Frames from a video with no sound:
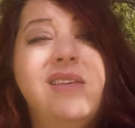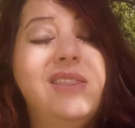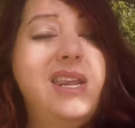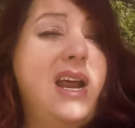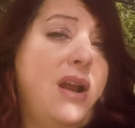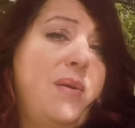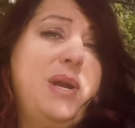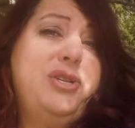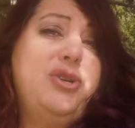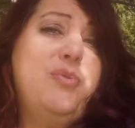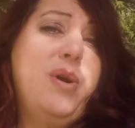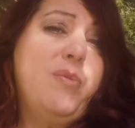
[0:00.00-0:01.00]
But I'm not
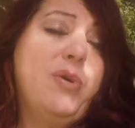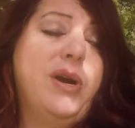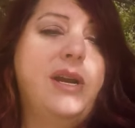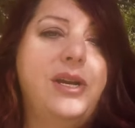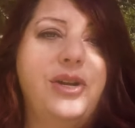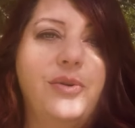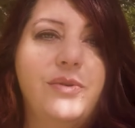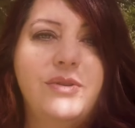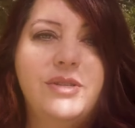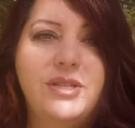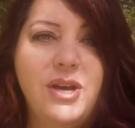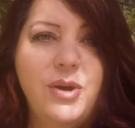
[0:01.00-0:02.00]
sure what we're gonna do,
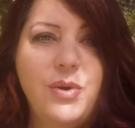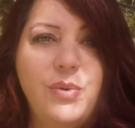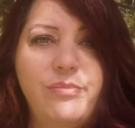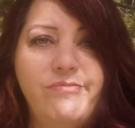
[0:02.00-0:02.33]
so.